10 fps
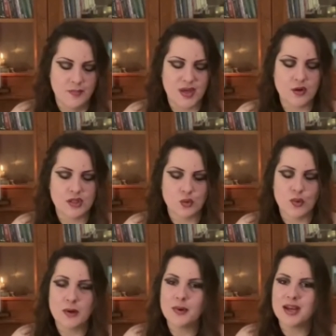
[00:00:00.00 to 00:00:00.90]
Because
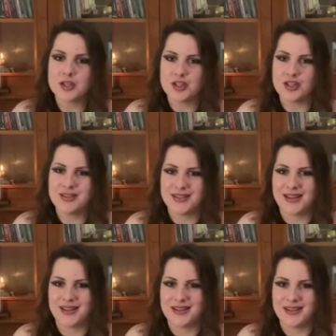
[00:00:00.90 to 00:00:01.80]
when we are
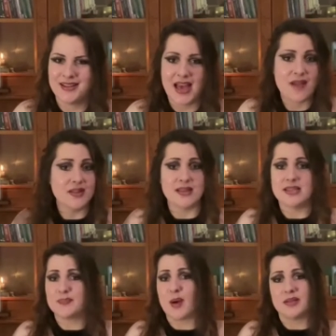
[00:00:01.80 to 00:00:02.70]
children, everything
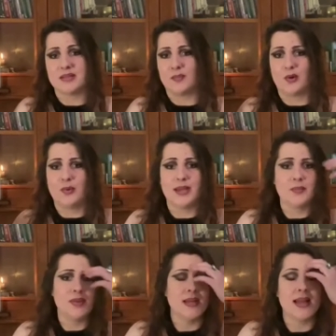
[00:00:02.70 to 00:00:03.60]
is possible. We
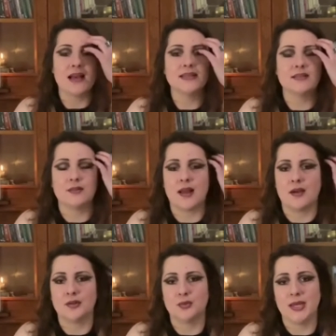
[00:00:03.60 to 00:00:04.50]
can be an
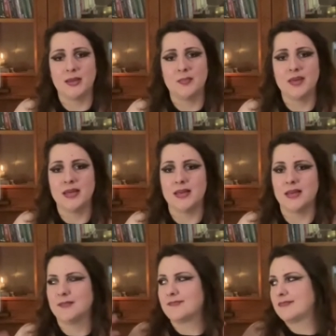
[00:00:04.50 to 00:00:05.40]
astronaut, we can
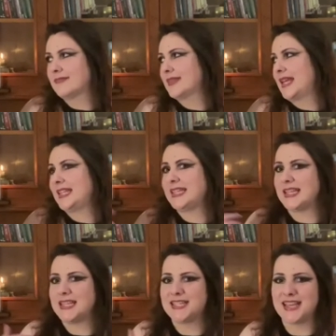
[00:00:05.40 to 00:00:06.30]
be a
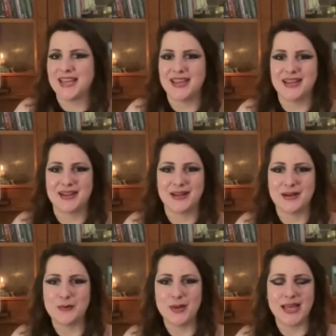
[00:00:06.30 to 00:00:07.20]
teacher,
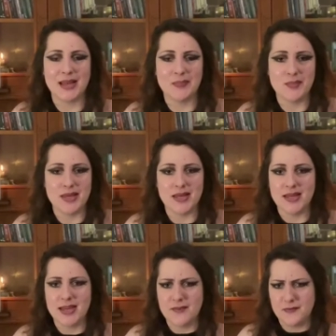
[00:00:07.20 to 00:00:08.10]
uh, we can
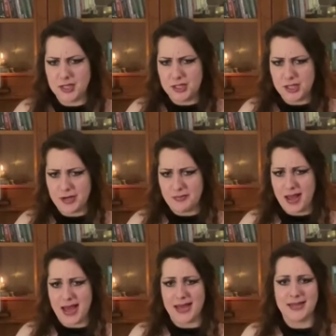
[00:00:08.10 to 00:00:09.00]
be a
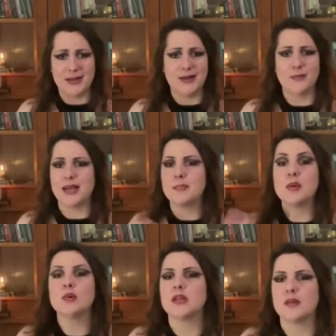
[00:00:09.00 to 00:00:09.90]
fisherman, we can
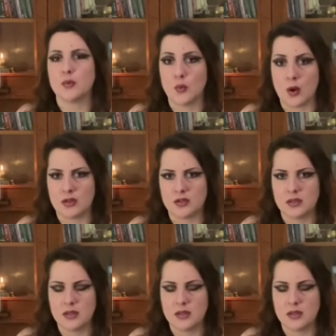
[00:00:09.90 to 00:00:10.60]
be whatever we want.